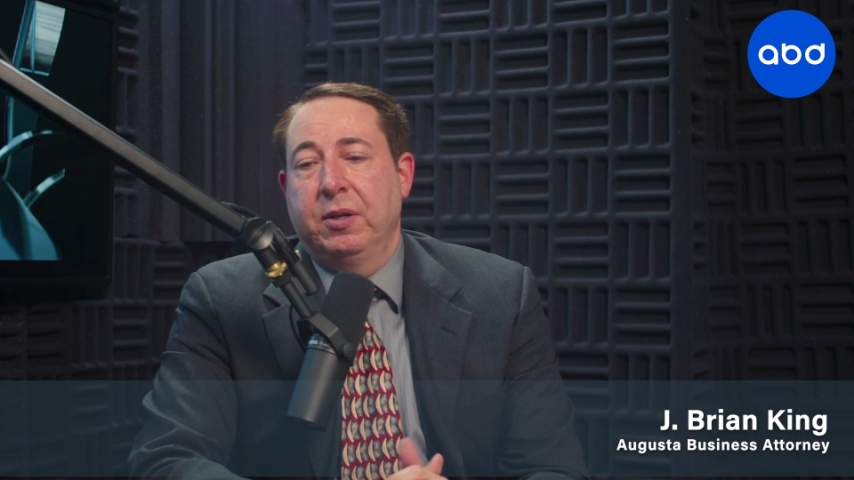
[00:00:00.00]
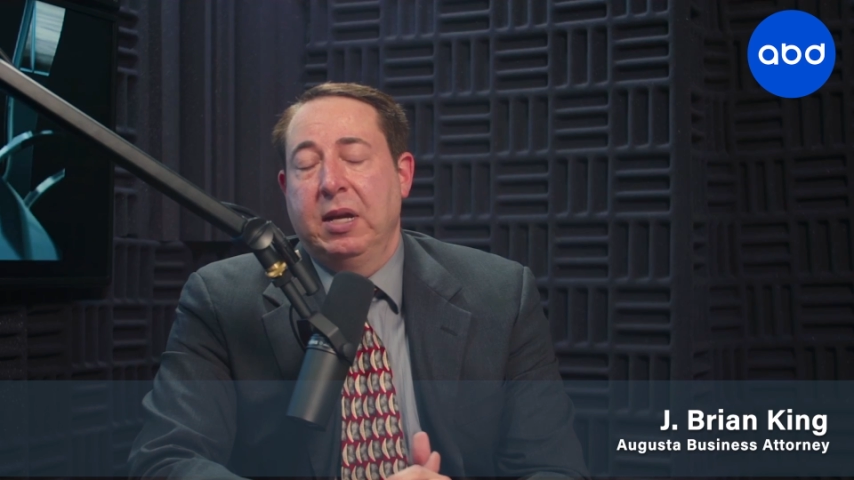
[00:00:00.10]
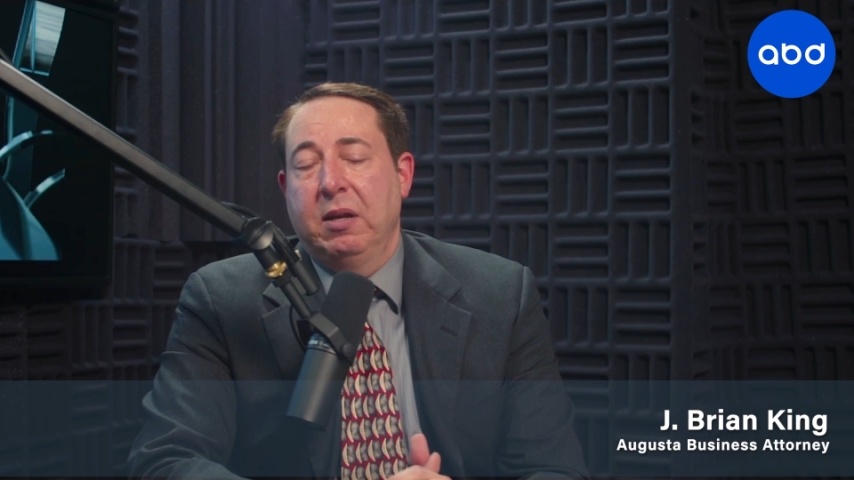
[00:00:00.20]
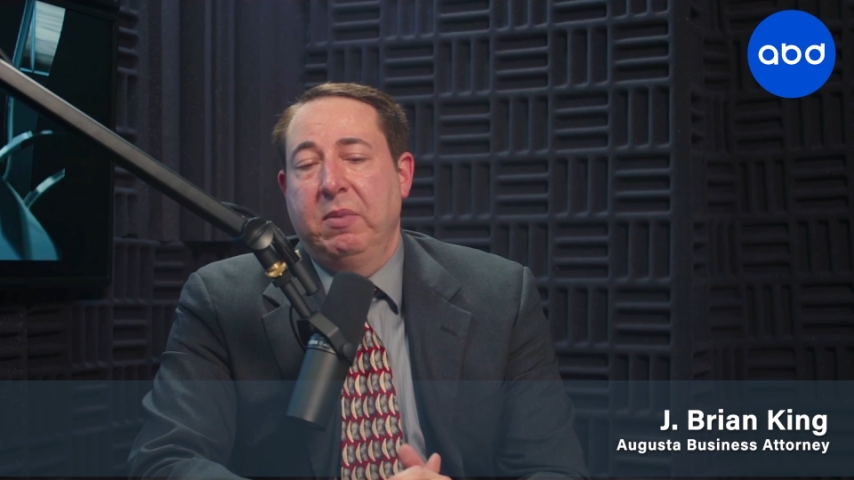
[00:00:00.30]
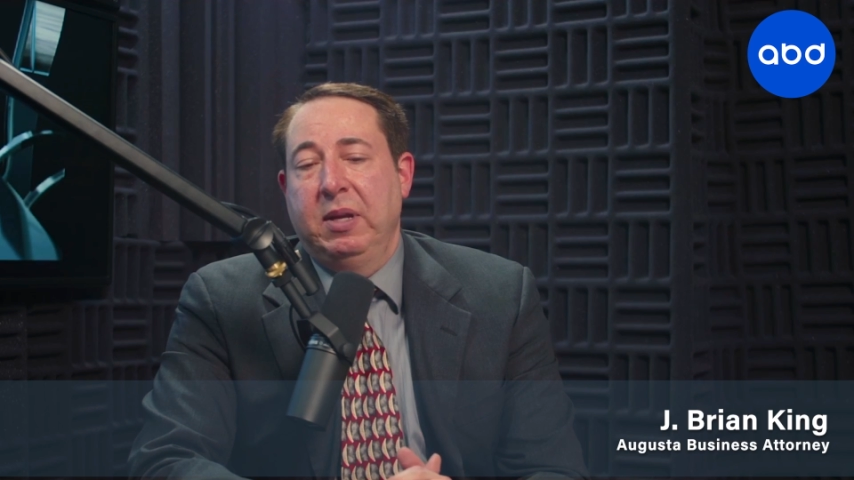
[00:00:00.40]

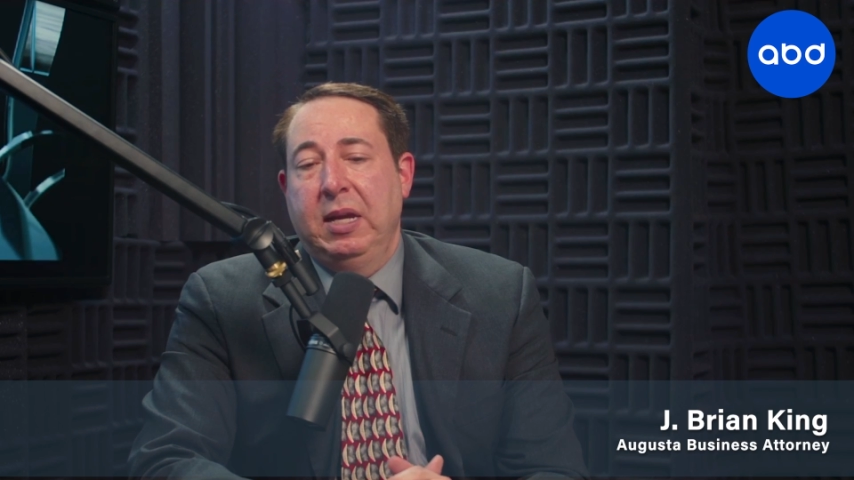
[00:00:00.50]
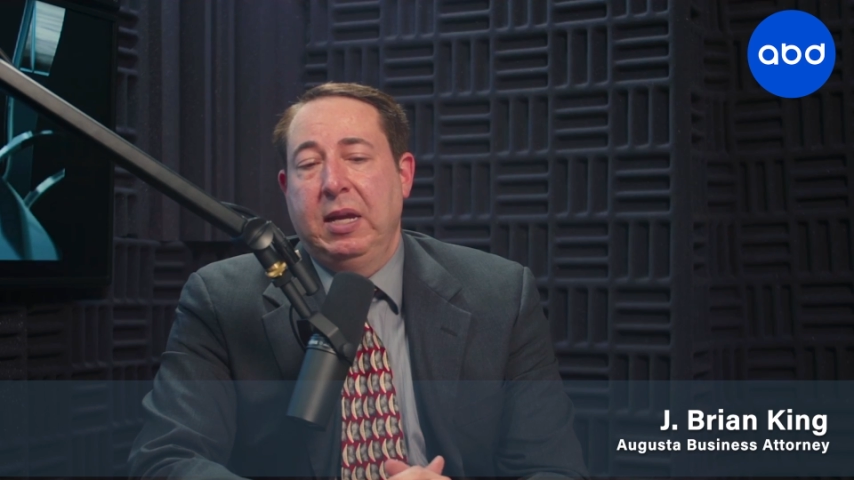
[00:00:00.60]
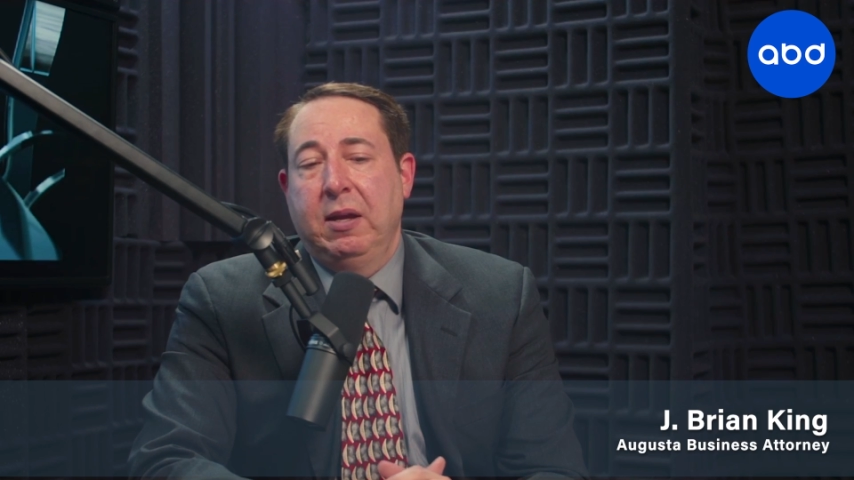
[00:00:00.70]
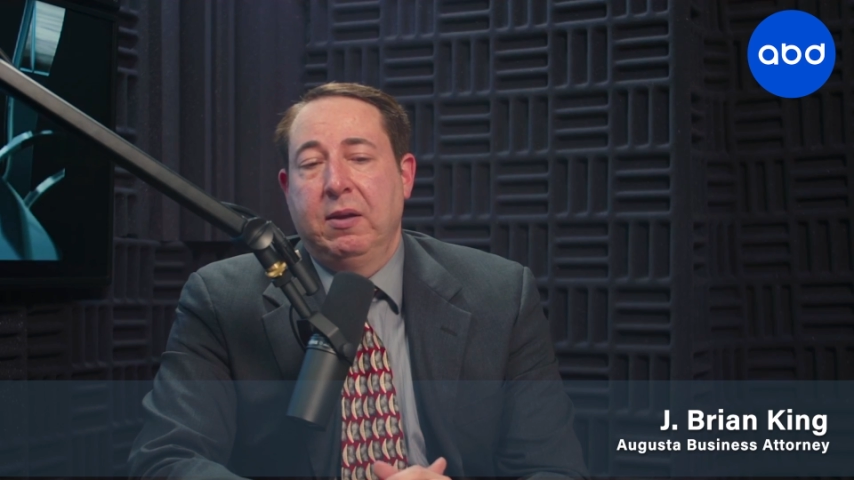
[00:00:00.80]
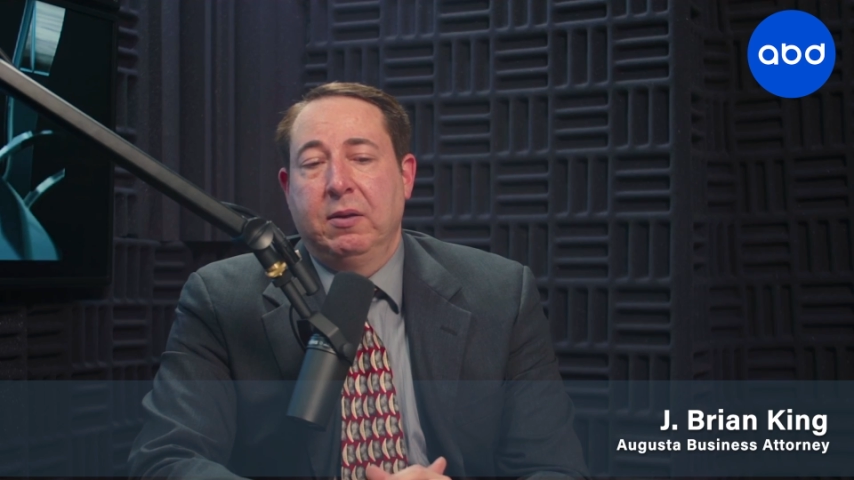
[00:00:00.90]
can
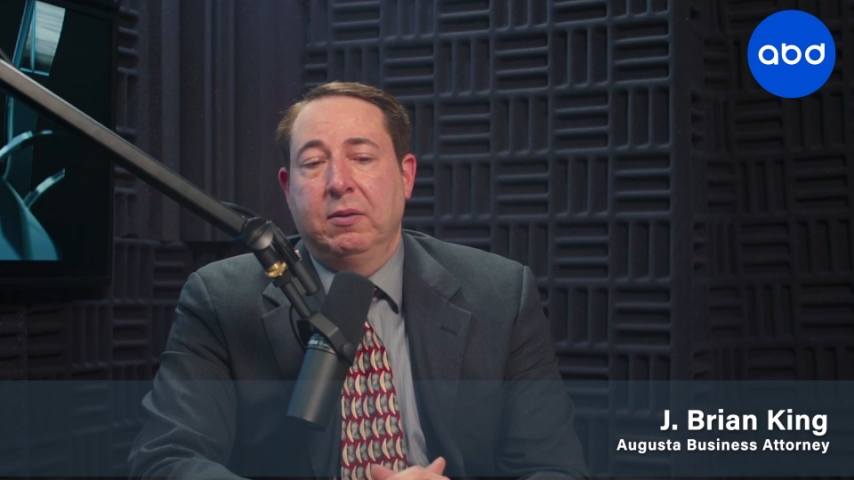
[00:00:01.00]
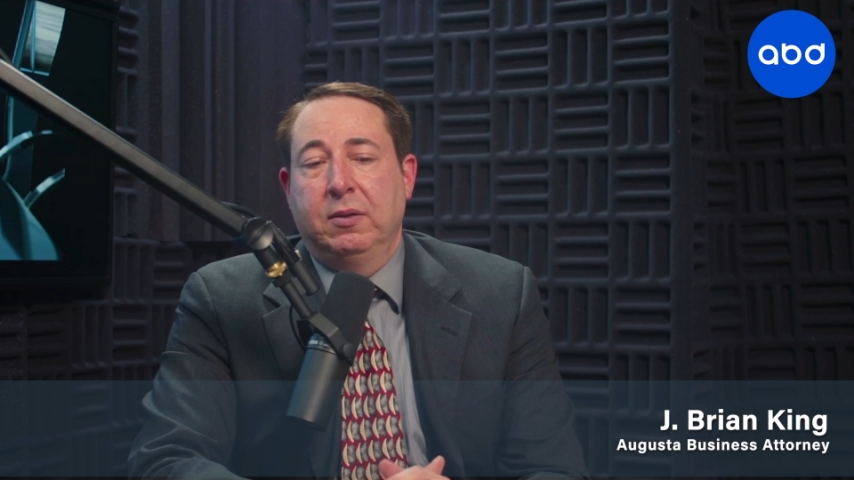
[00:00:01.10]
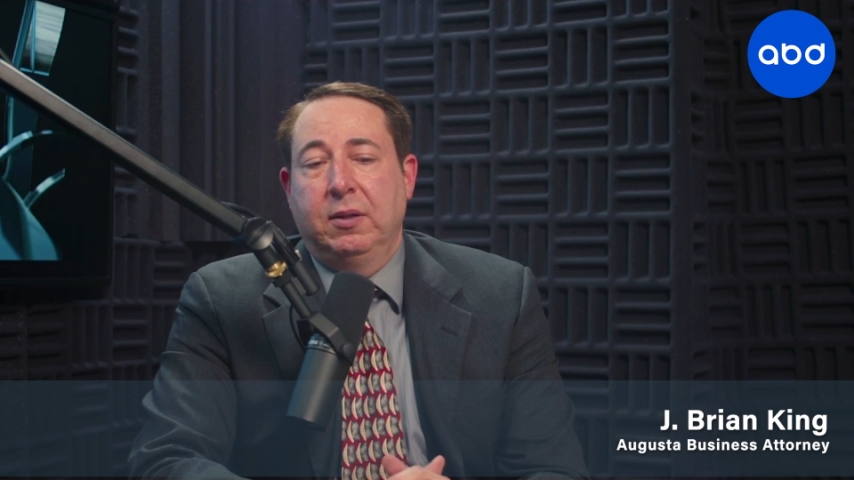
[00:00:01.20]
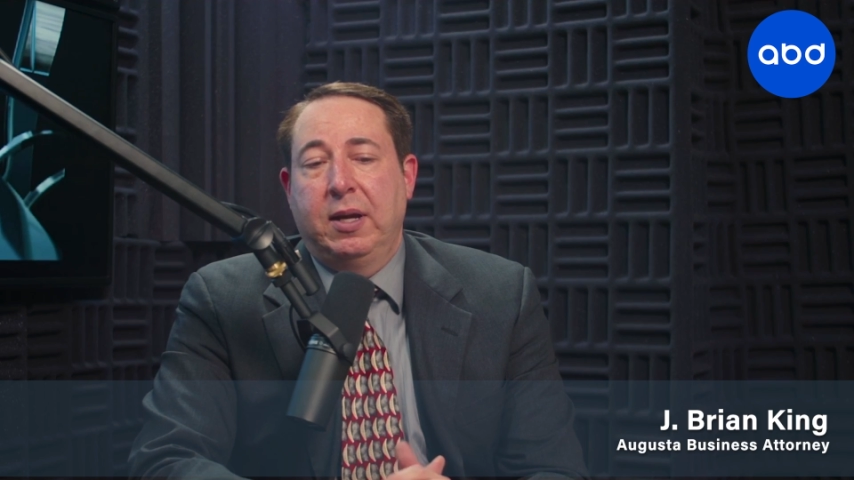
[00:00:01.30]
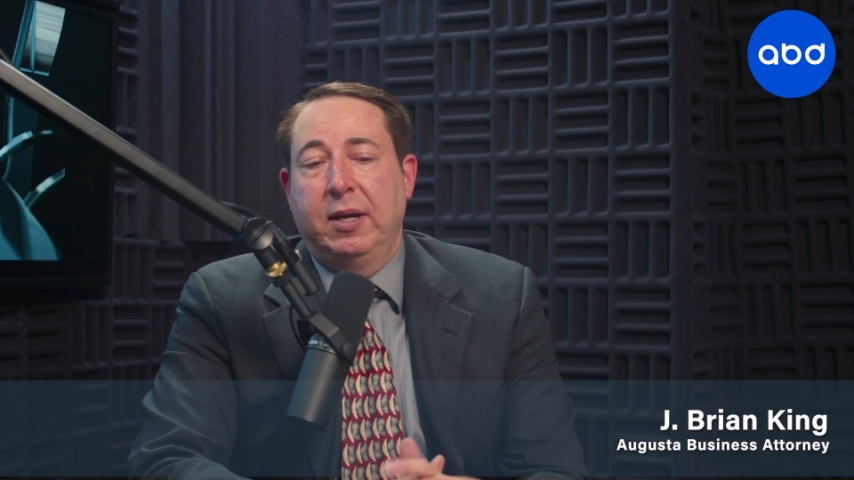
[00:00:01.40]
be
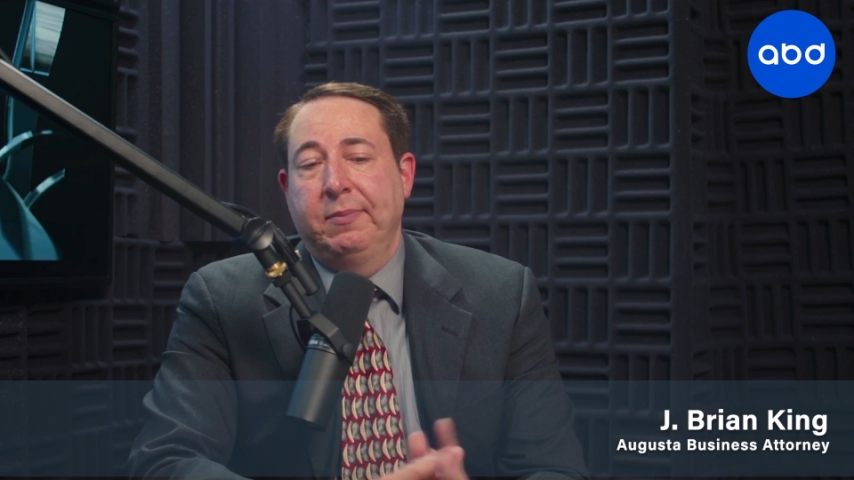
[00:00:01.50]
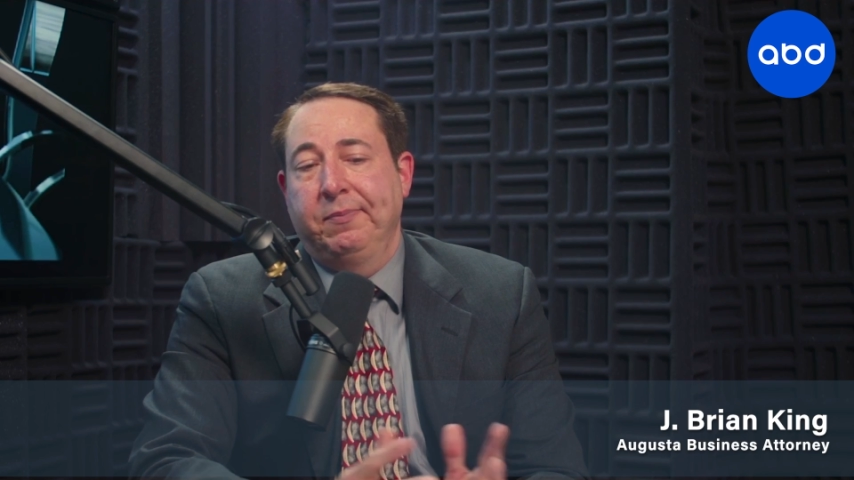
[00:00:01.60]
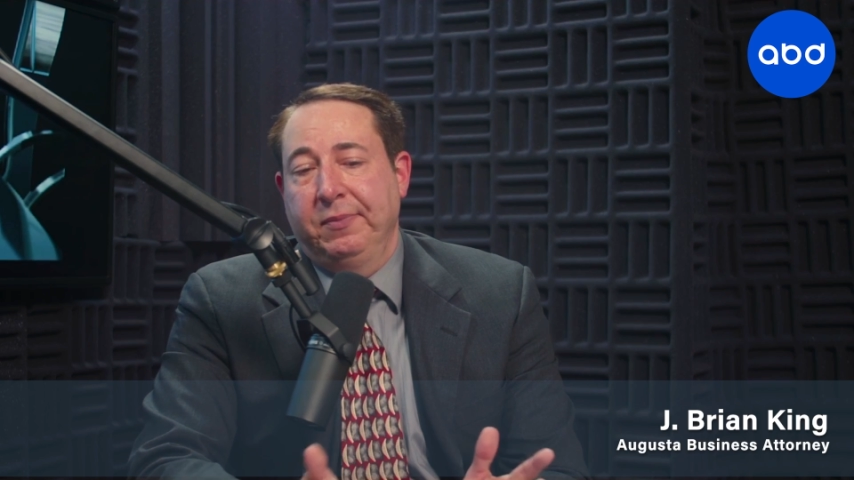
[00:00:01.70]
a lot